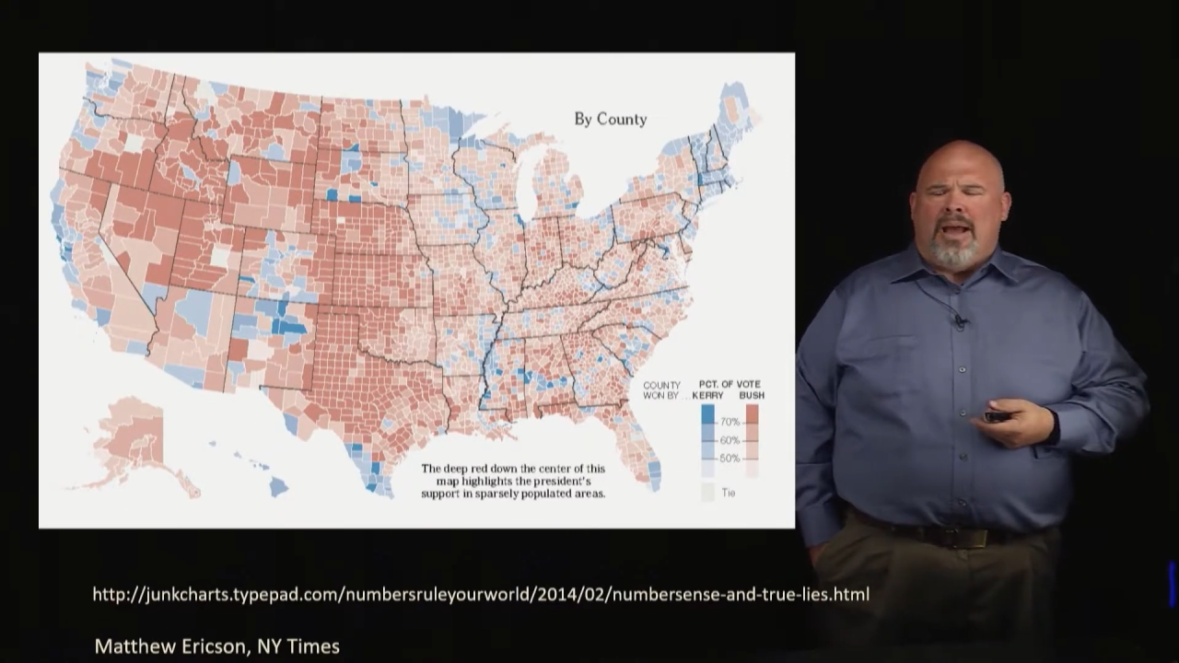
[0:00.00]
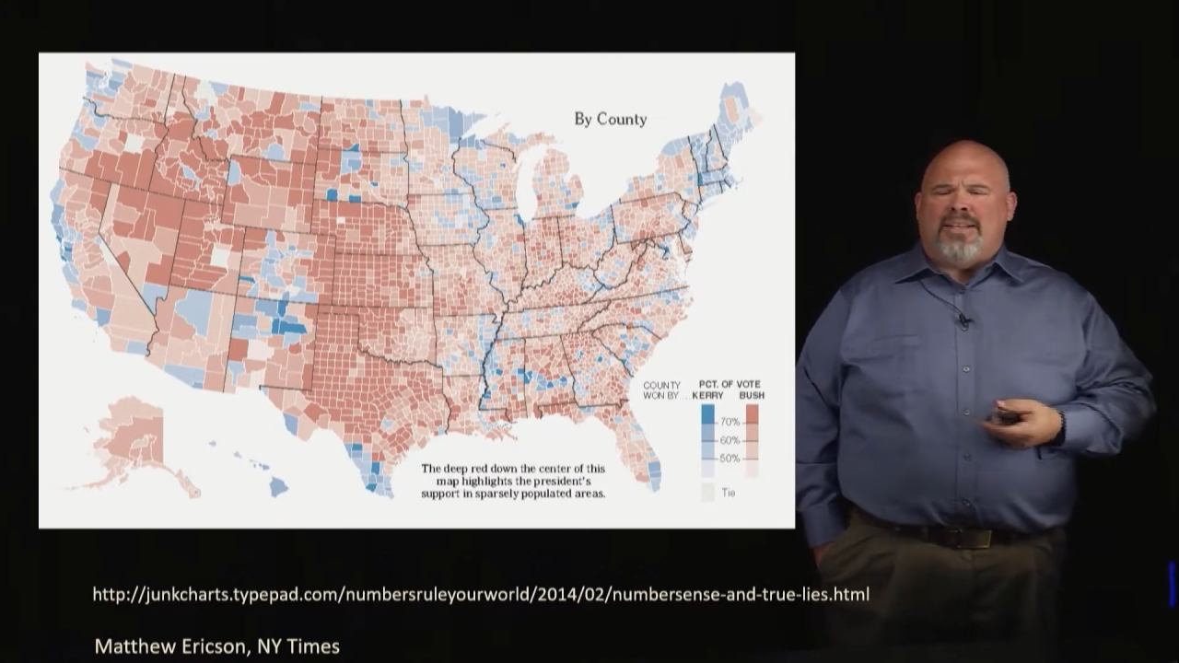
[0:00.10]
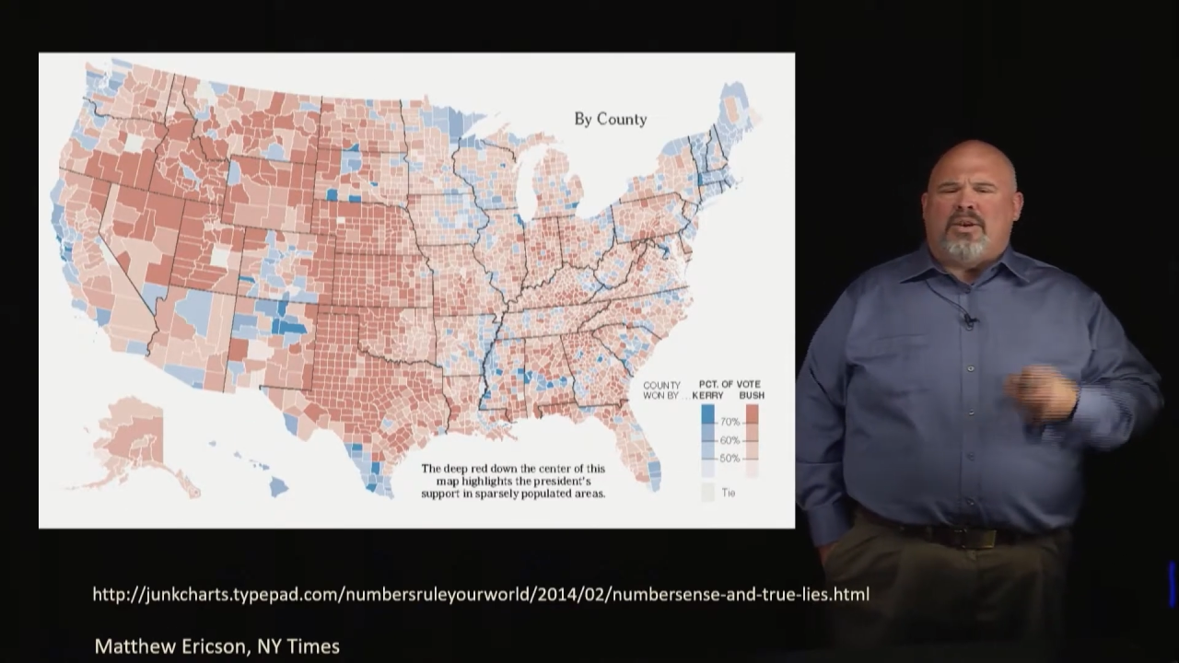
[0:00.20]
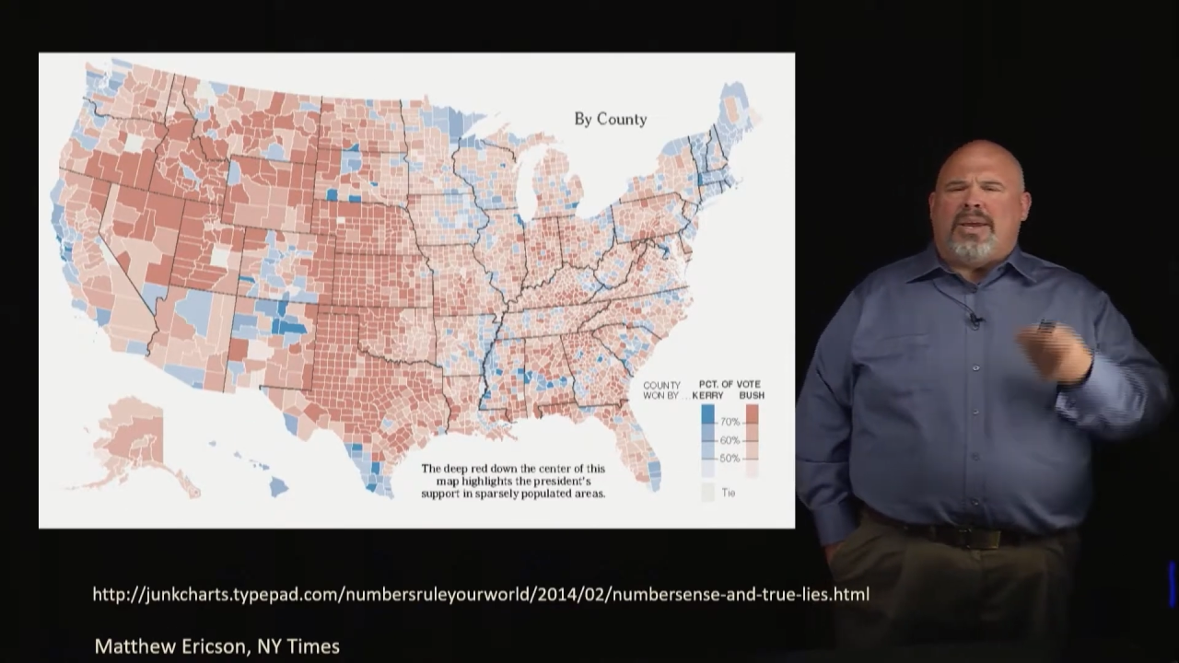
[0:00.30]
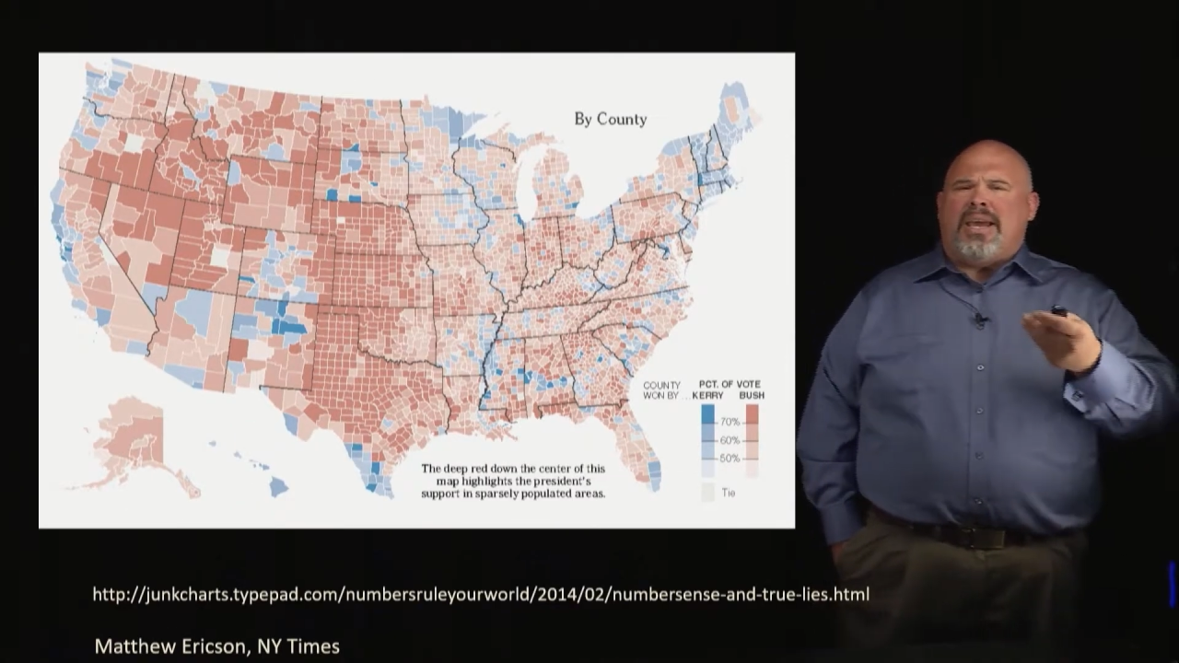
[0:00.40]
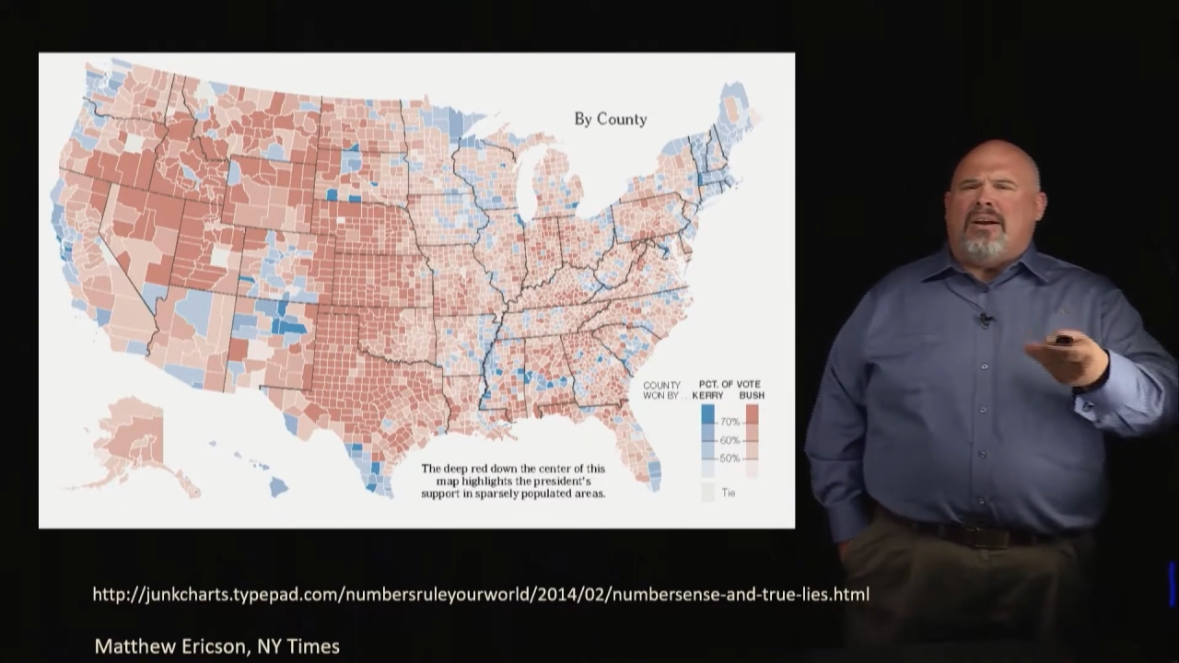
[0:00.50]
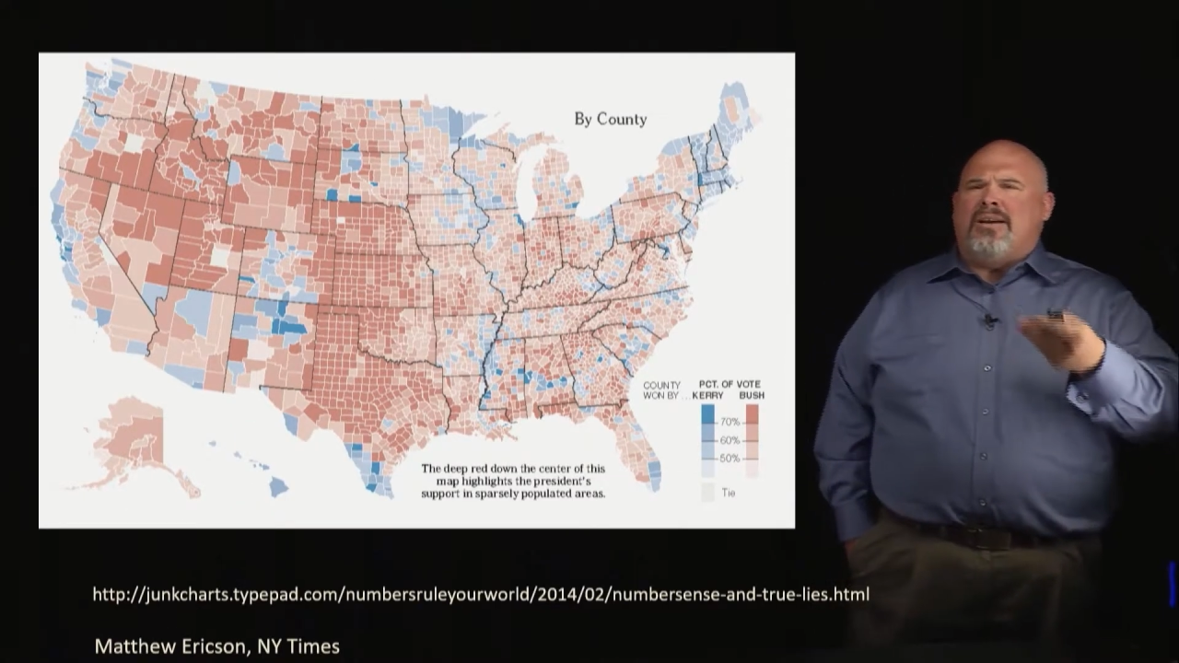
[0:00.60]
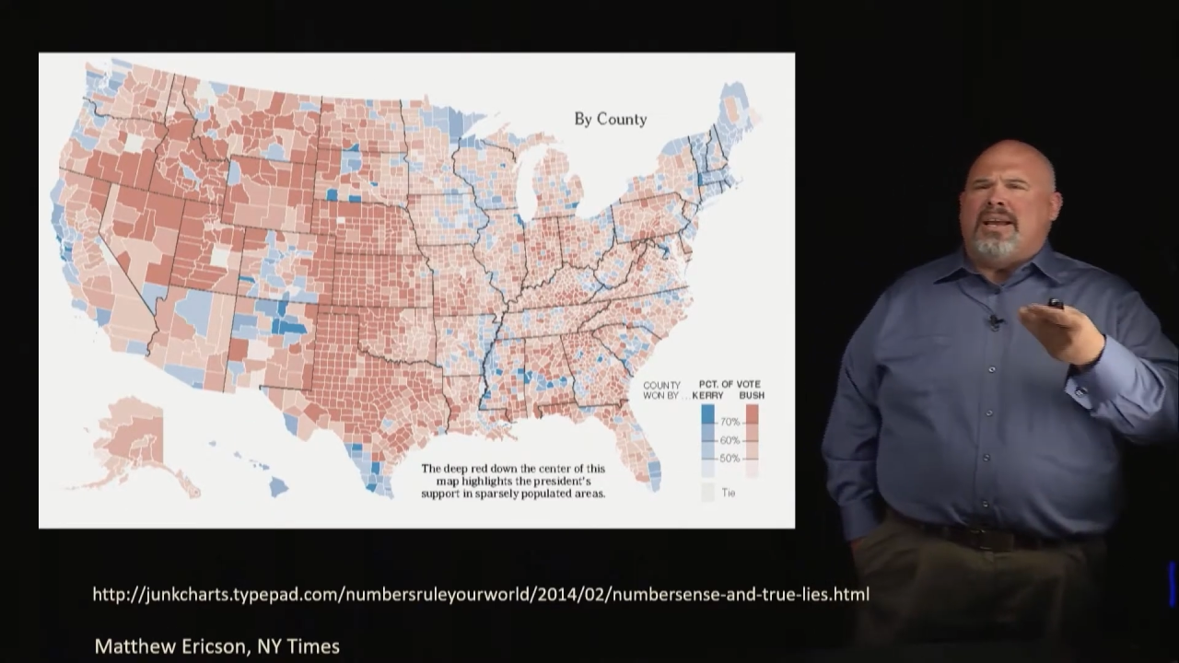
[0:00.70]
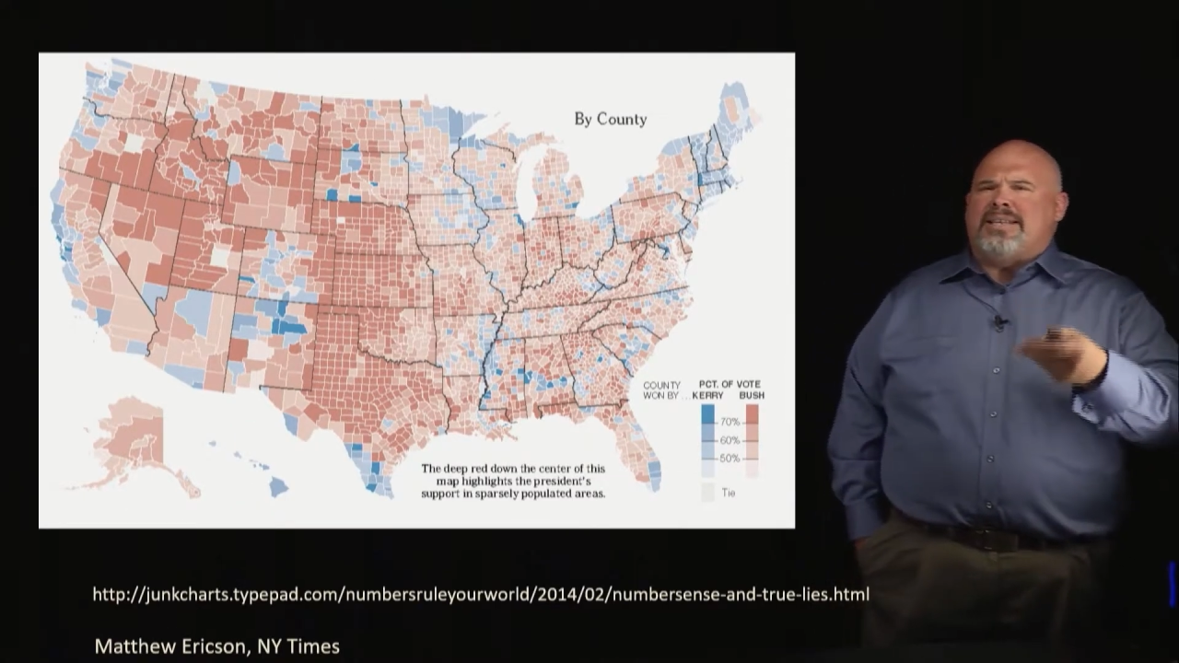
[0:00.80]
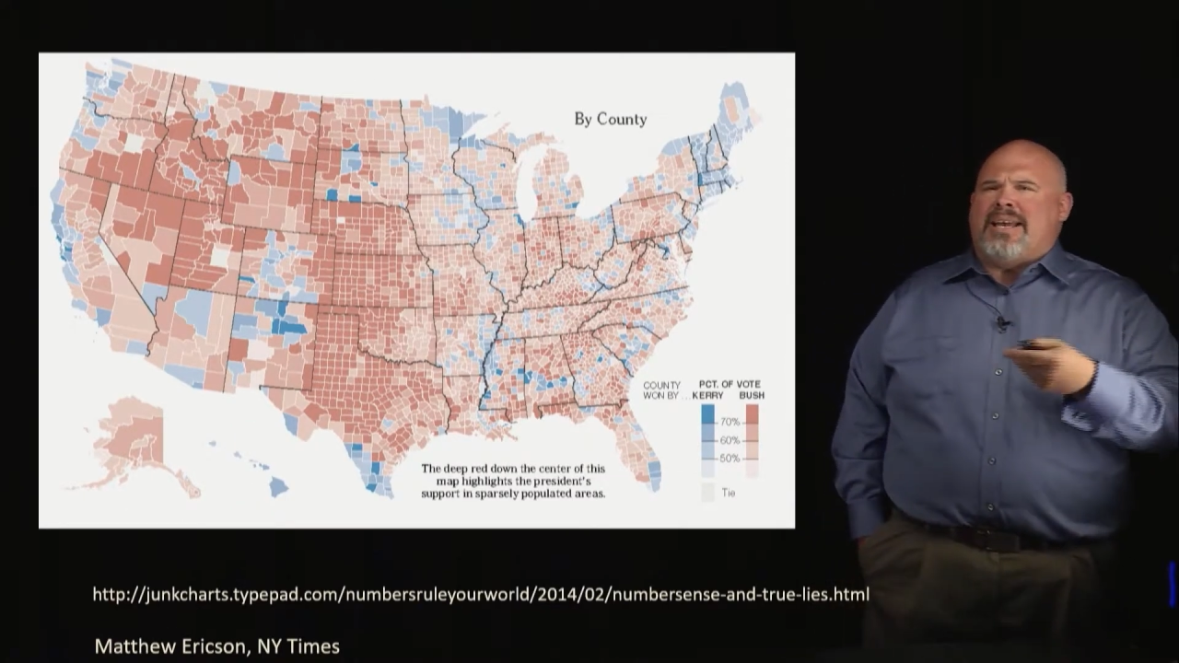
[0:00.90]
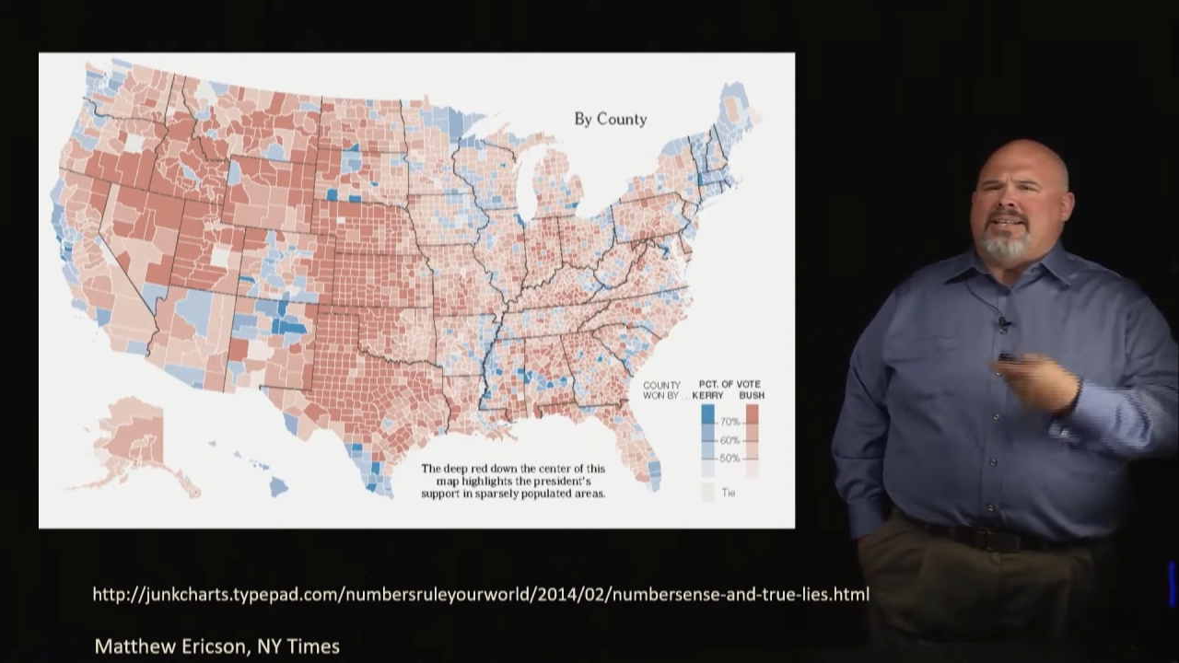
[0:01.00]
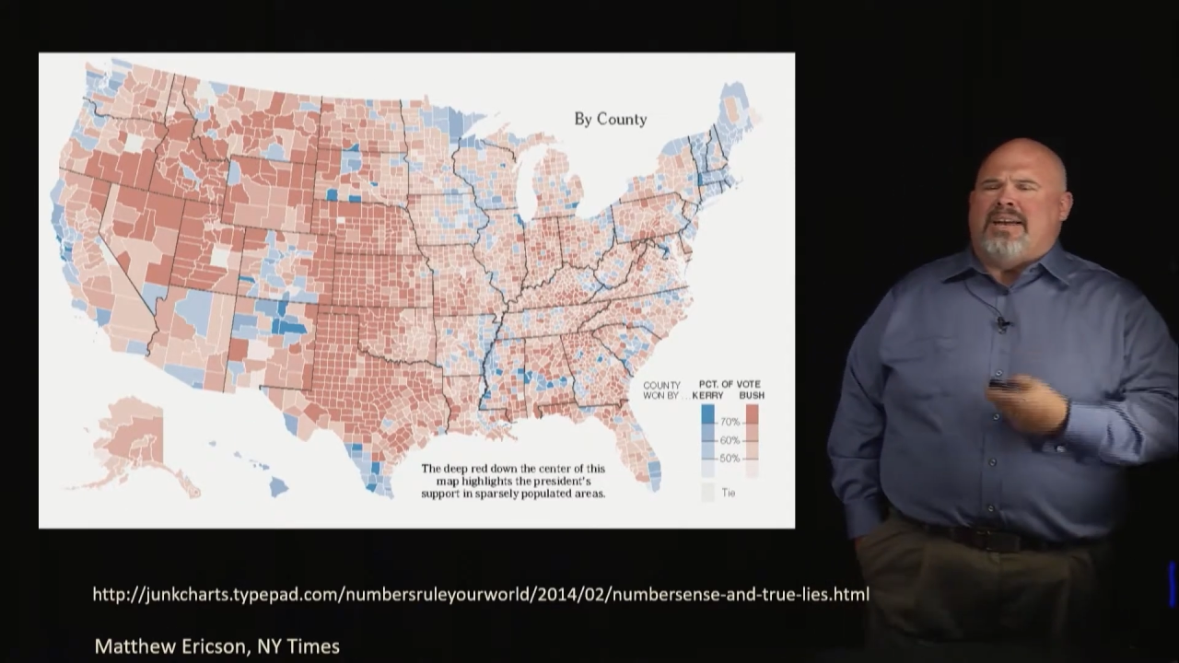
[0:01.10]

And so here is a